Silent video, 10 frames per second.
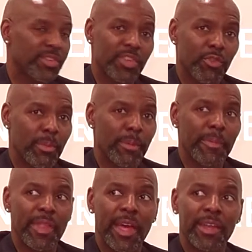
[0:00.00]
Still
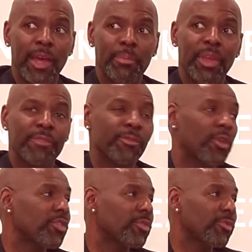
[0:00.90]
remember that. I paid
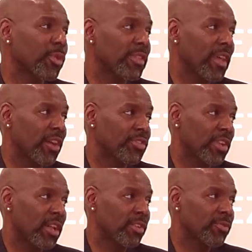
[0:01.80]

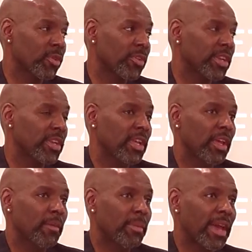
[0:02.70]
$440,000 for it
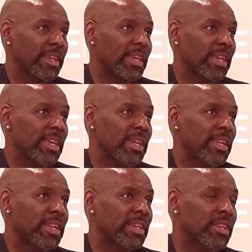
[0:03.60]
back
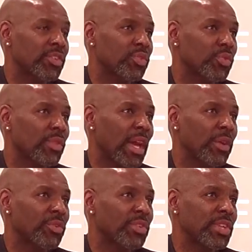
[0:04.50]
in
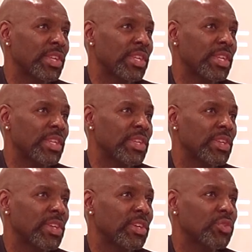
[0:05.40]

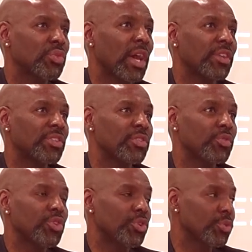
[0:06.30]

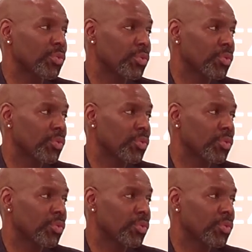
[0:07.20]
2002.